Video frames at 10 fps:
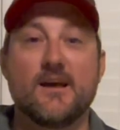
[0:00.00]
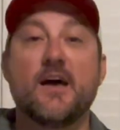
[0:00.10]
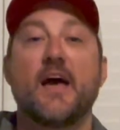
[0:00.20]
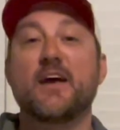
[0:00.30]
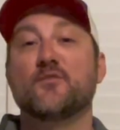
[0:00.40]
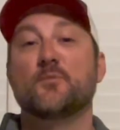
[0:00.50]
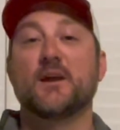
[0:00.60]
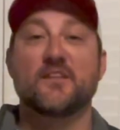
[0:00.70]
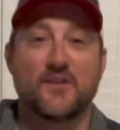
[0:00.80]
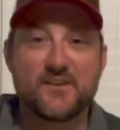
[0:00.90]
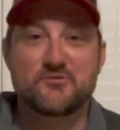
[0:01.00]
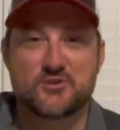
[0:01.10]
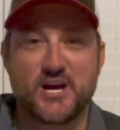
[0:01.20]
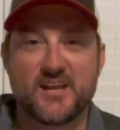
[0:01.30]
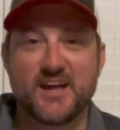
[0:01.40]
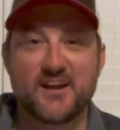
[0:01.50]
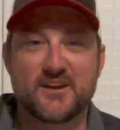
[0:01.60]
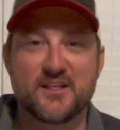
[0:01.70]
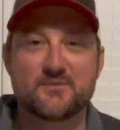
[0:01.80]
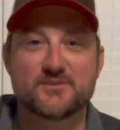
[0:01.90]
Hey everybody, thanks for checking out
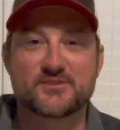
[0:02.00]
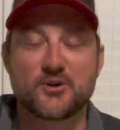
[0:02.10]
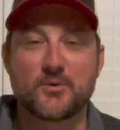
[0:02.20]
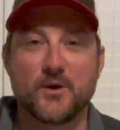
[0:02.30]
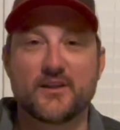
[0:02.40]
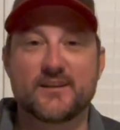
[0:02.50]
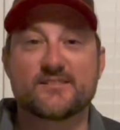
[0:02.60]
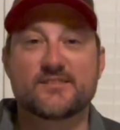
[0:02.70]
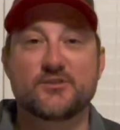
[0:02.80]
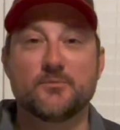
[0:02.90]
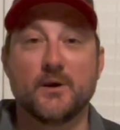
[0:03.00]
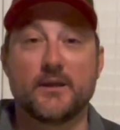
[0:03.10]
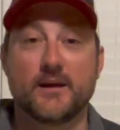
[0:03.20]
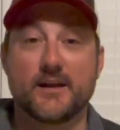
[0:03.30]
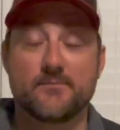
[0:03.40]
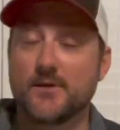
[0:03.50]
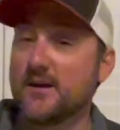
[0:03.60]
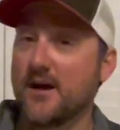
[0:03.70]
another Missouri Welding Institute Monday.